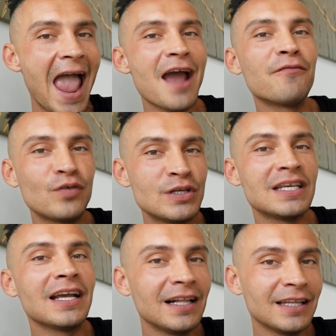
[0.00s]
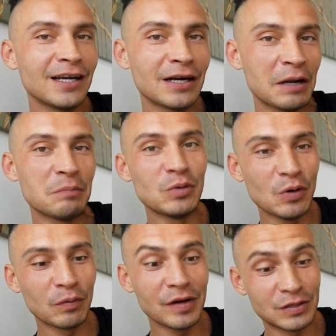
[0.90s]
every single year in
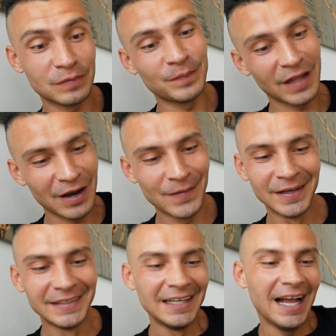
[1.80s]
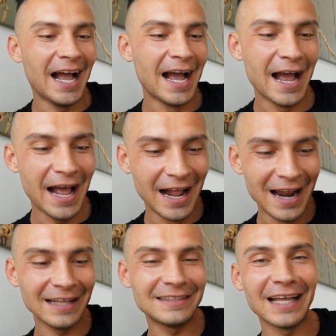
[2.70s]
Blue Origin. Now, uh,
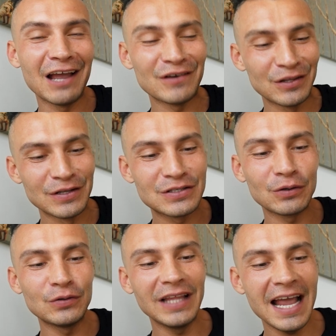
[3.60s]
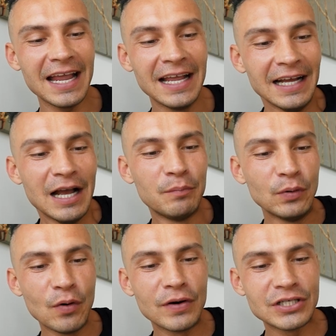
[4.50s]
let's dive into it. So today,
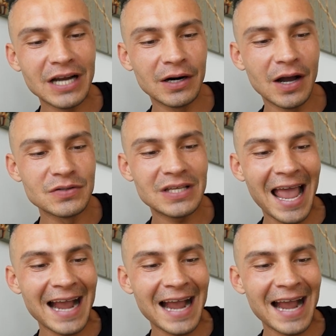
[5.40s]
Blue Origin announced